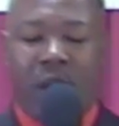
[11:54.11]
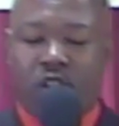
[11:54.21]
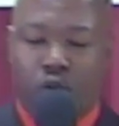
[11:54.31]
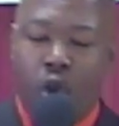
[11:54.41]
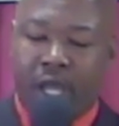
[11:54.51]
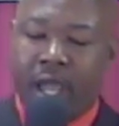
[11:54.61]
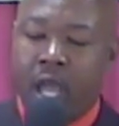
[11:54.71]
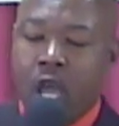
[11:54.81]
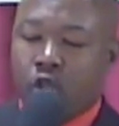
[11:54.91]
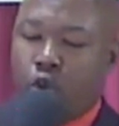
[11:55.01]
it's okay
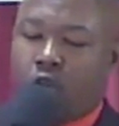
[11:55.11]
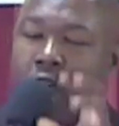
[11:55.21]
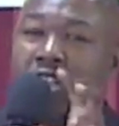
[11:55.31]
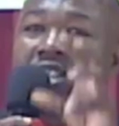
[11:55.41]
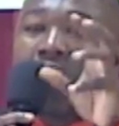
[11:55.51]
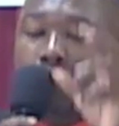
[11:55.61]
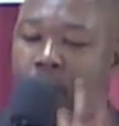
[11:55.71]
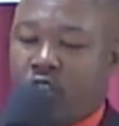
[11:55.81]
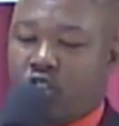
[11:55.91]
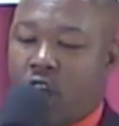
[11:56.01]
to cut that
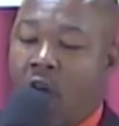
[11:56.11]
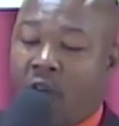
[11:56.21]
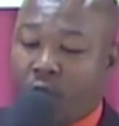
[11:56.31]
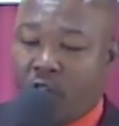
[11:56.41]
person off.